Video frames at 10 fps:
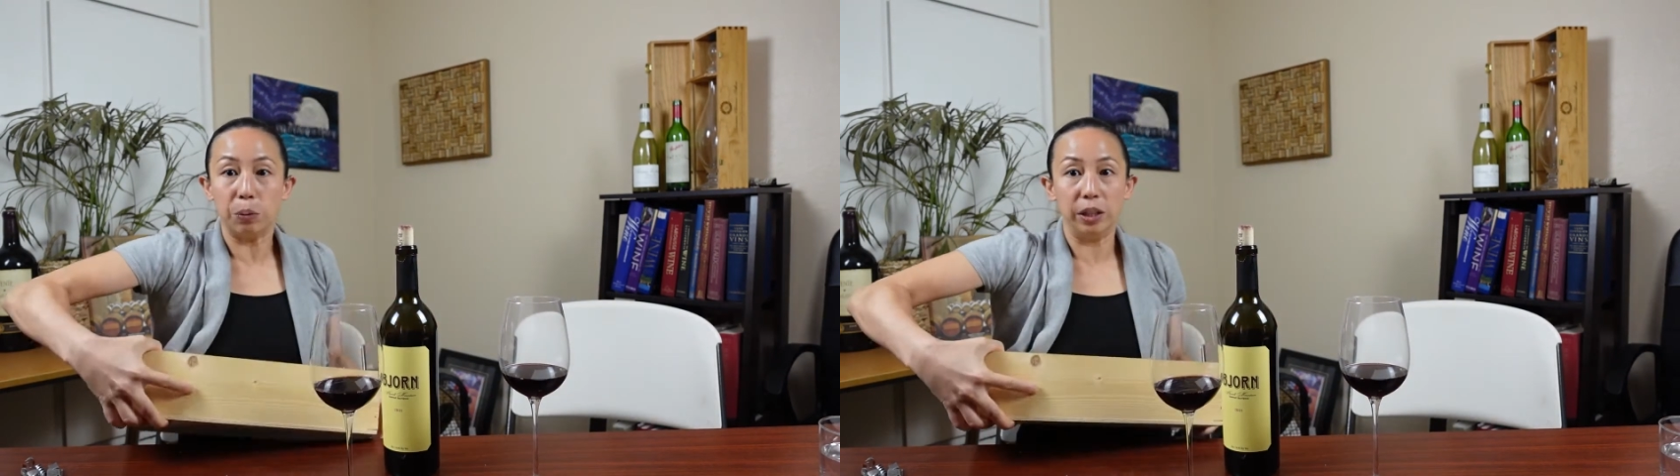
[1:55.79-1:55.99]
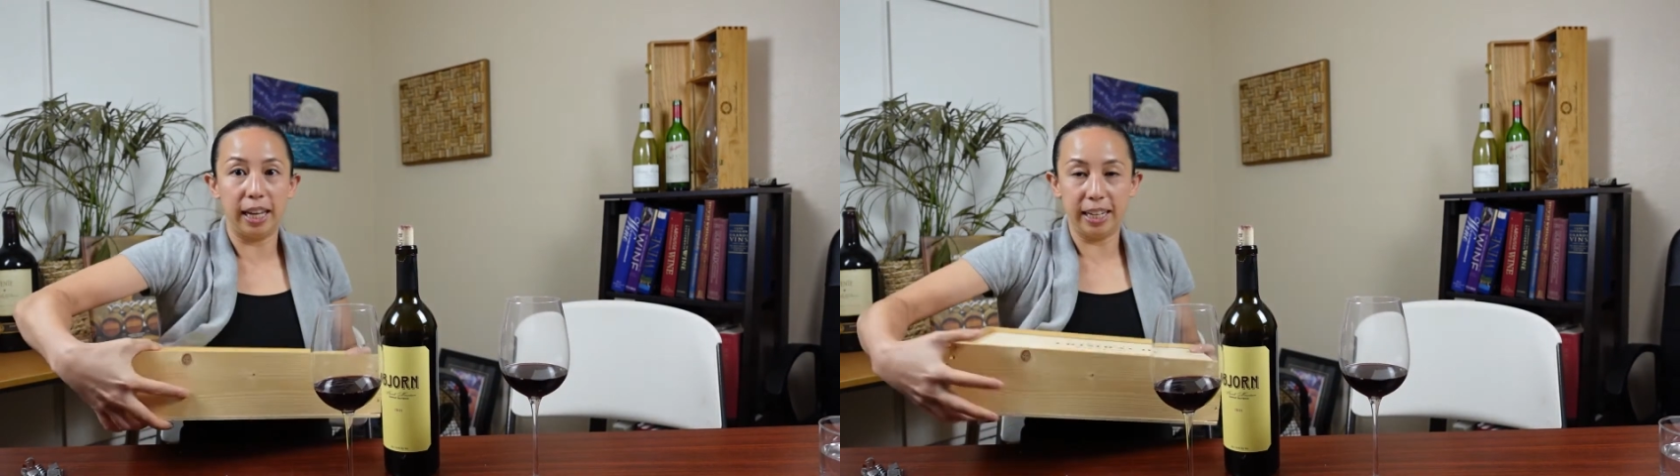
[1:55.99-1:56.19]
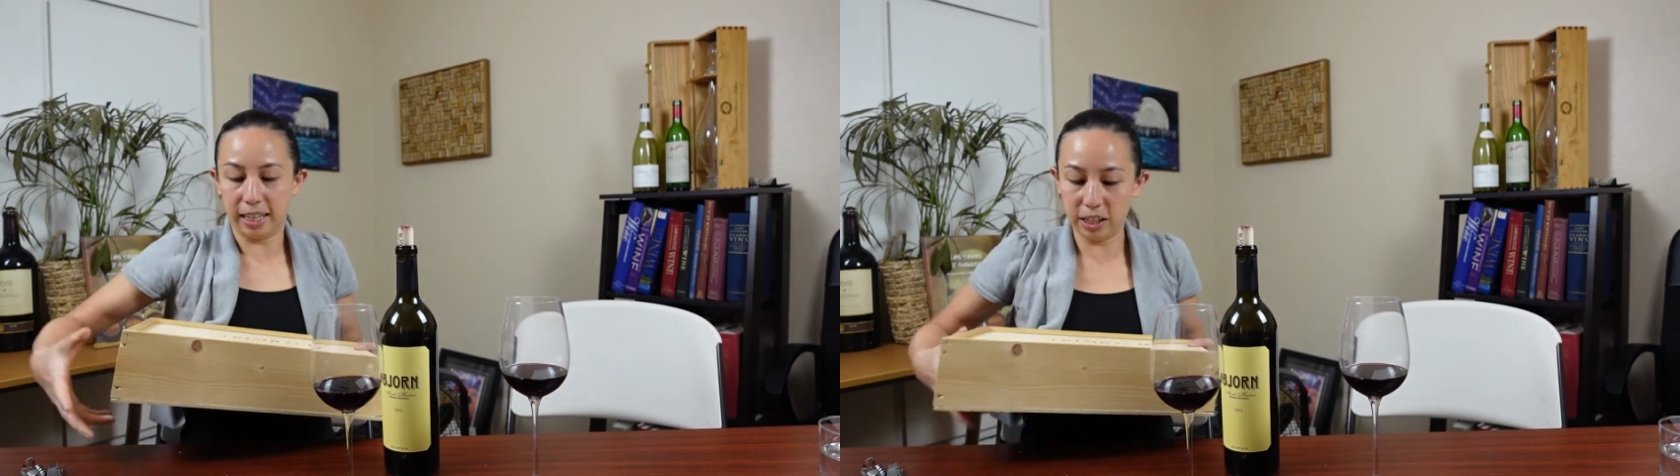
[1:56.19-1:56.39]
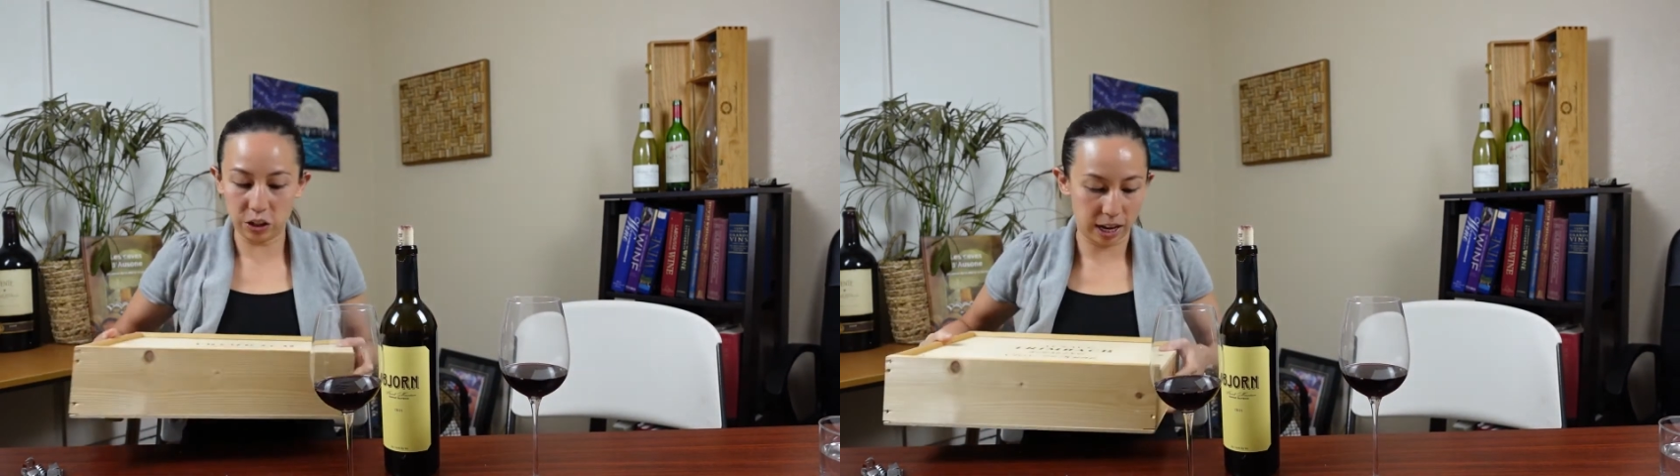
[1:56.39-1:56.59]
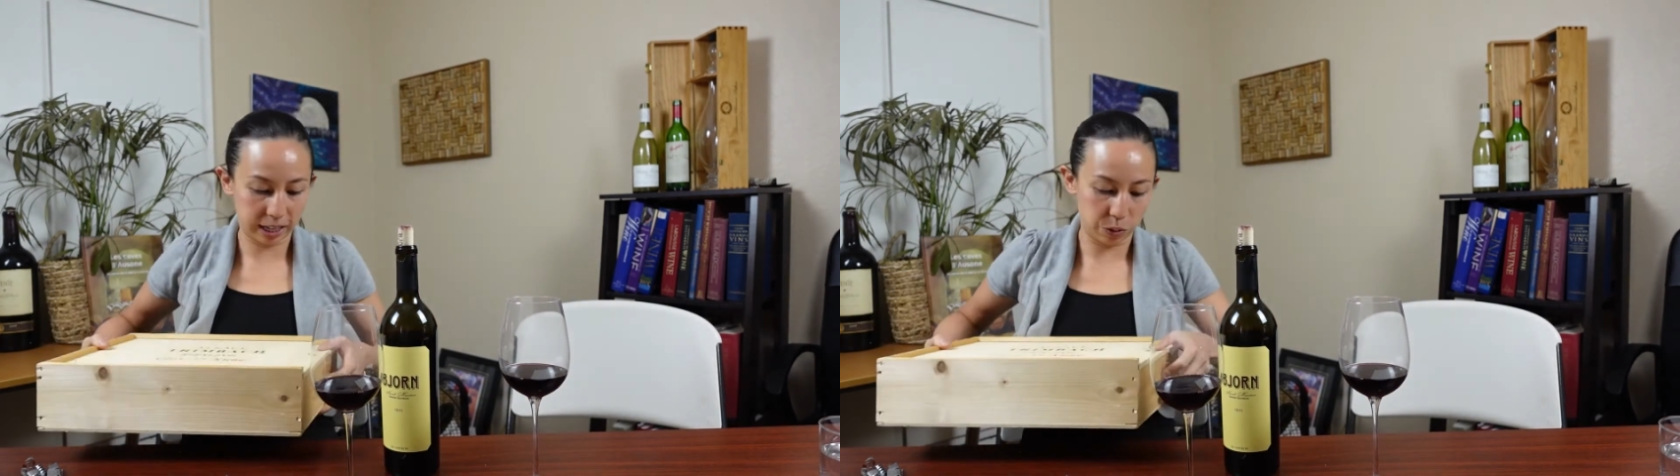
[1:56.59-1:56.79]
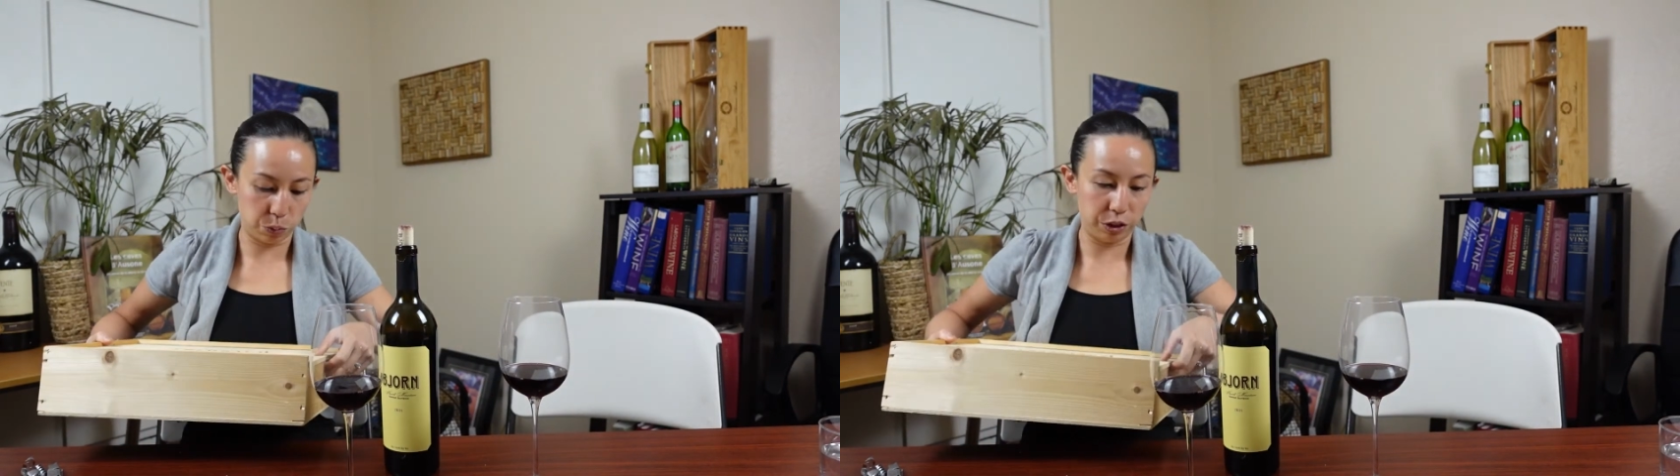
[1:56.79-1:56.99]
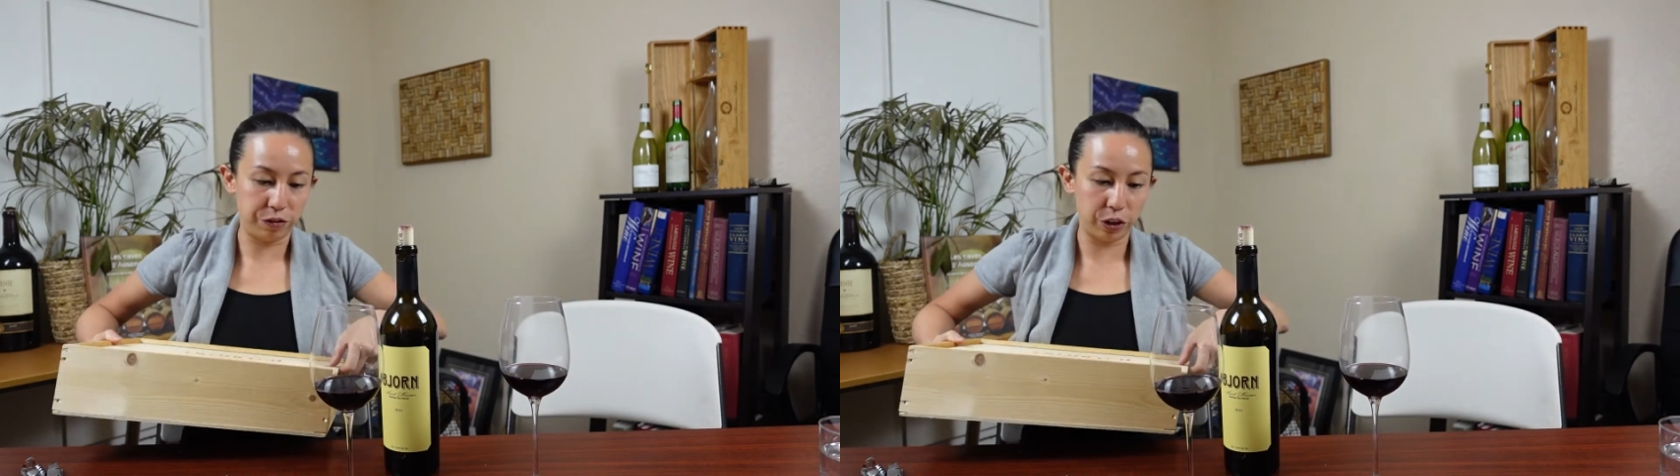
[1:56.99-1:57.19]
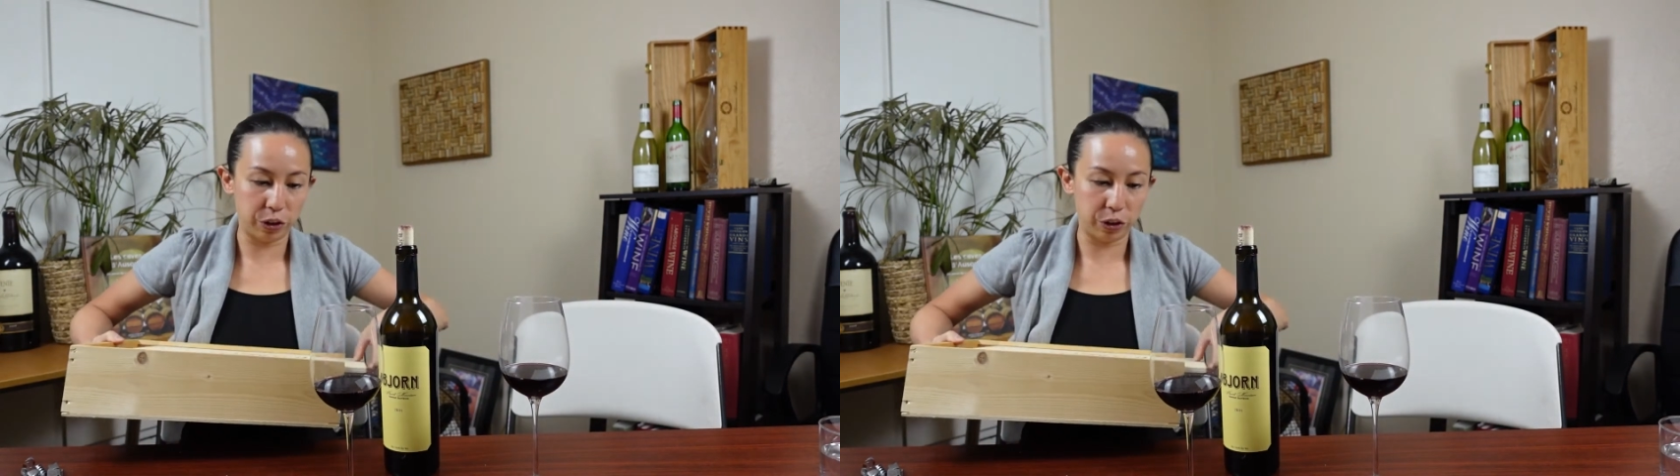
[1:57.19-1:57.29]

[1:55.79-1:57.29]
related so I can reveal